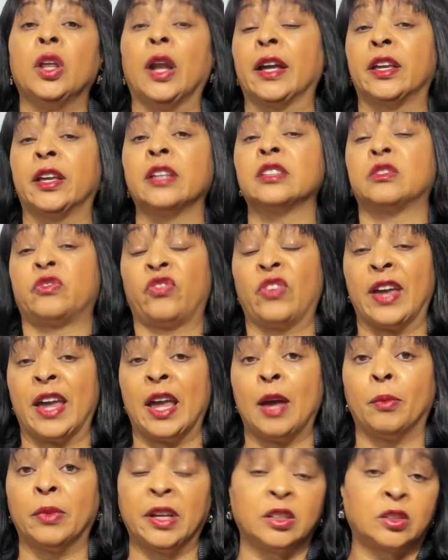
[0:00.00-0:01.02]
his
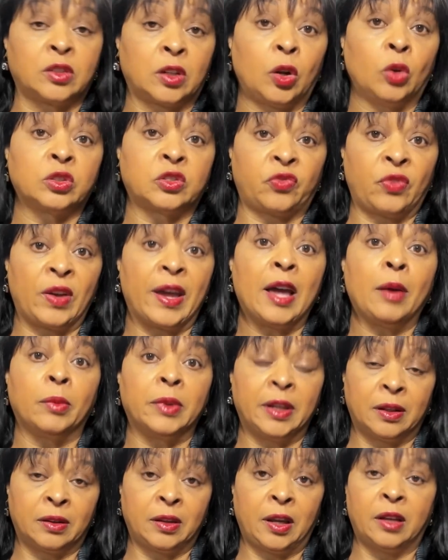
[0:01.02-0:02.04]
family, his close
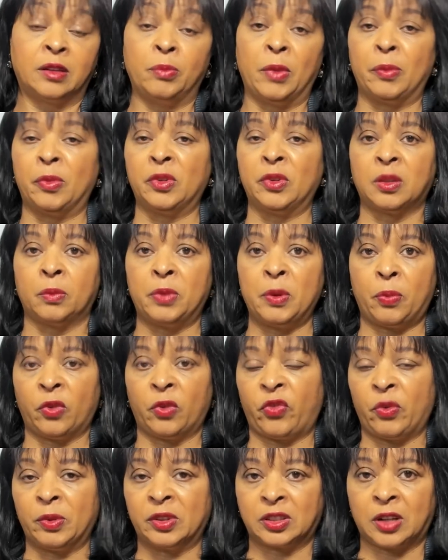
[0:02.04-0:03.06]
family, and maybe some people
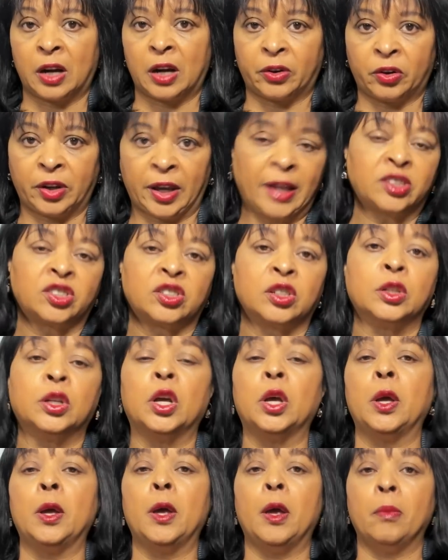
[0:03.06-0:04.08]
from his congregation
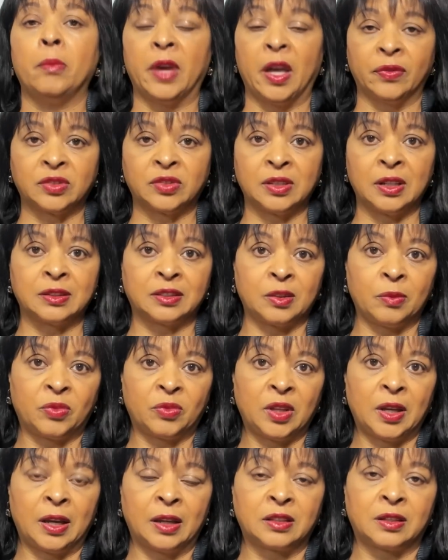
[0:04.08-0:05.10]
may have sent some
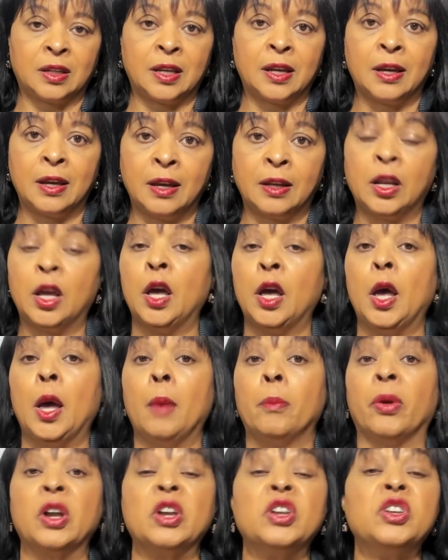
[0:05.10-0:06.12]
things in,
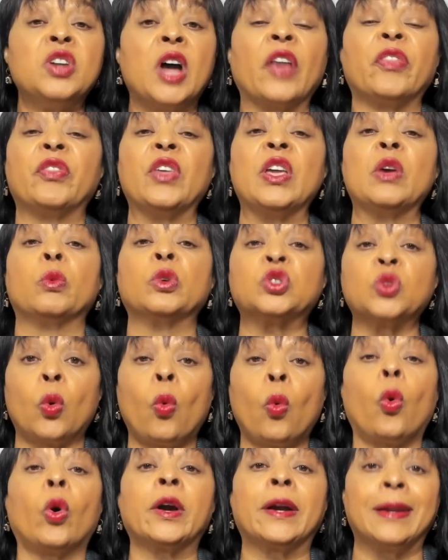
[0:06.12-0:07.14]
but nothing was
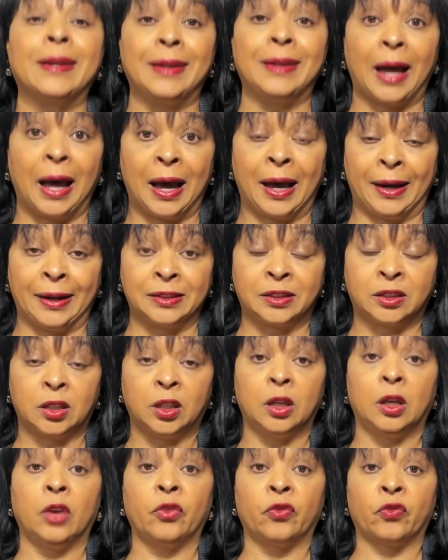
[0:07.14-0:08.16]
organized
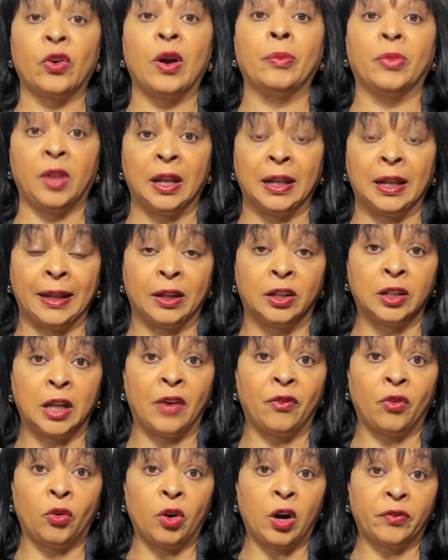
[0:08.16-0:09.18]
from the
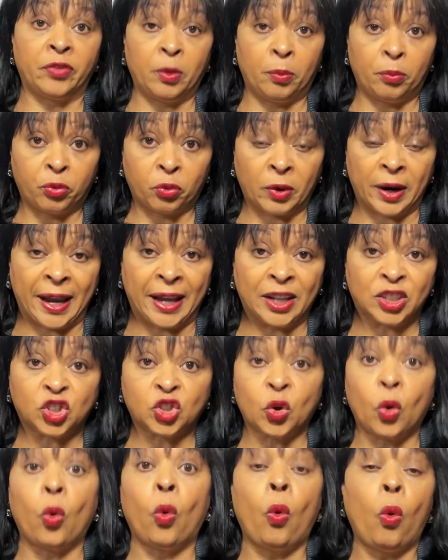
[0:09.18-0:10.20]
level of the branch
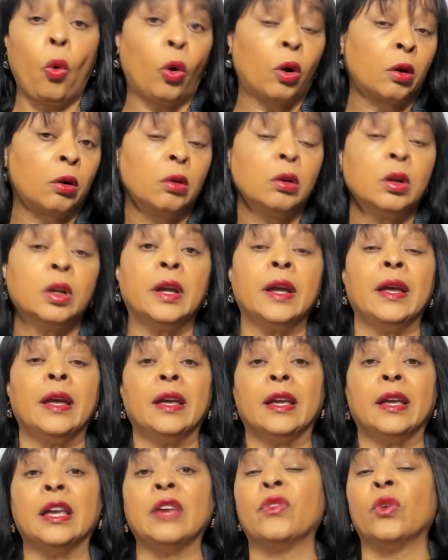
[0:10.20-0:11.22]
or
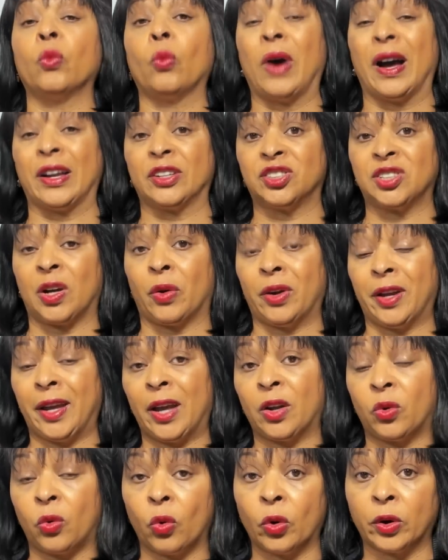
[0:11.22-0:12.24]
even Watchtower
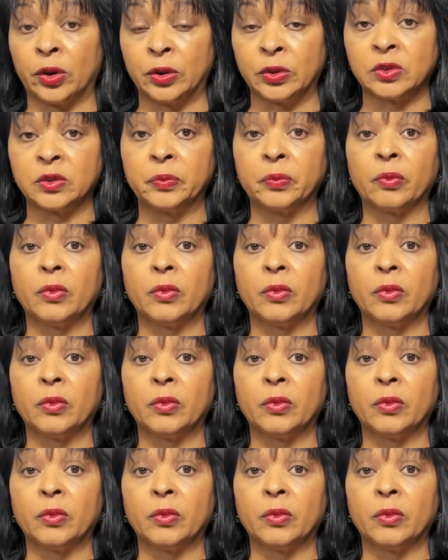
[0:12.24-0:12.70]
headquarters.